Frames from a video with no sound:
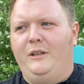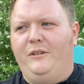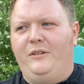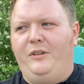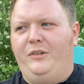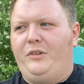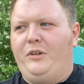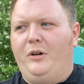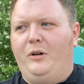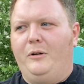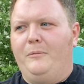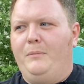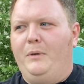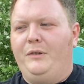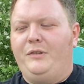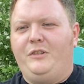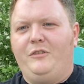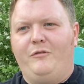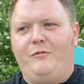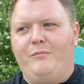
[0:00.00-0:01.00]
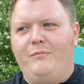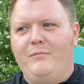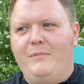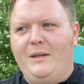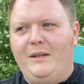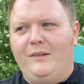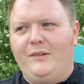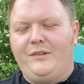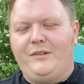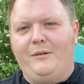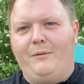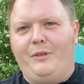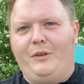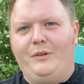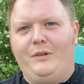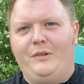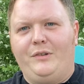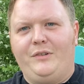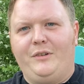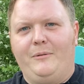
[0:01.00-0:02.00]
This car must have meant something
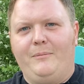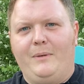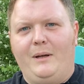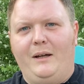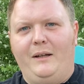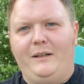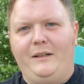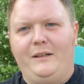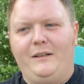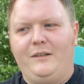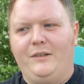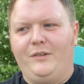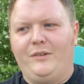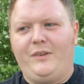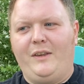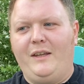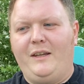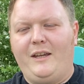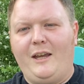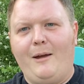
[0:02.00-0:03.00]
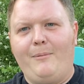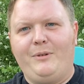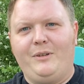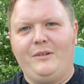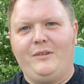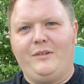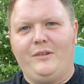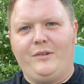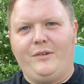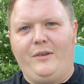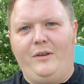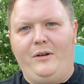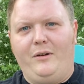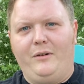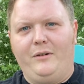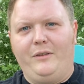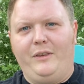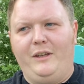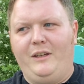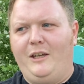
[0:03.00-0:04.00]
to somebody because they kept it this
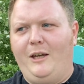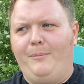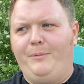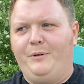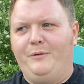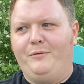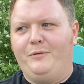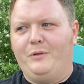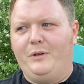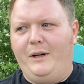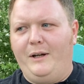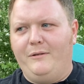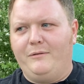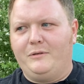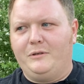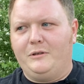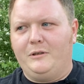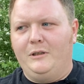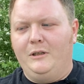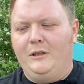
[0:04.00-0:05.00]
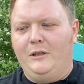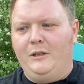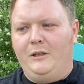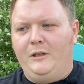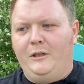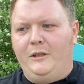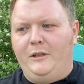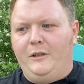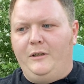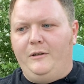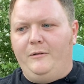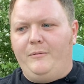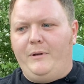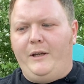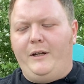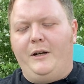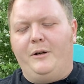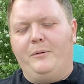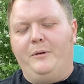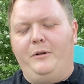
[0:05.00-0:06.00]
long. They kept it forever.
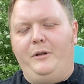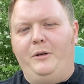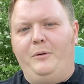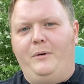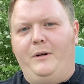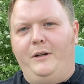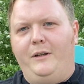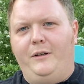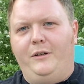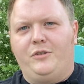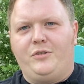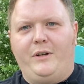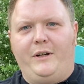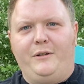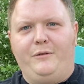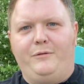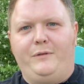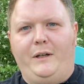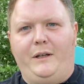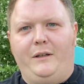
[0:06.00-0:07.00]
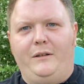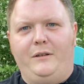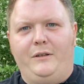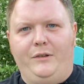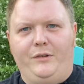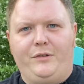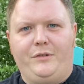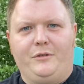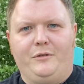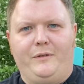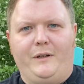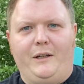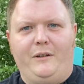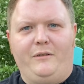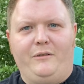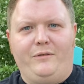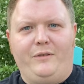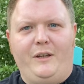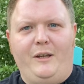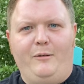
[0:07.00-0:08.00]
And I really wanted to try to find his
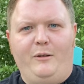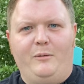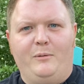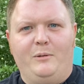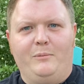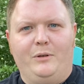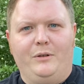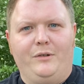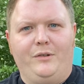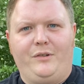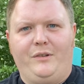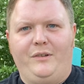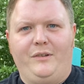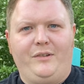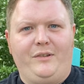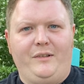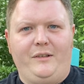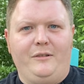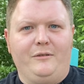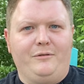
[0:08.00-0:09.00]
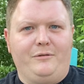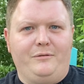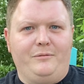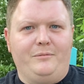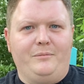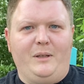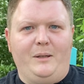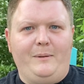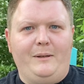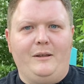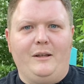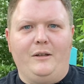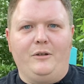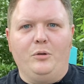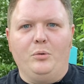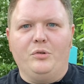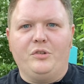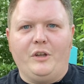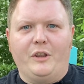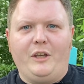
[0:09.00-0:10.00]
surviving family members and see if maybe they
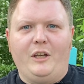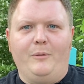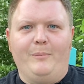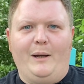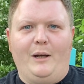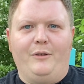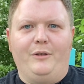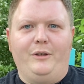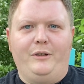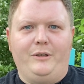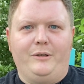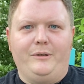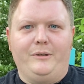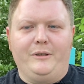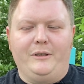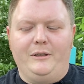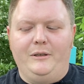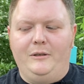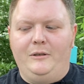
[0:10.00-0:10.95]
knew something about the car.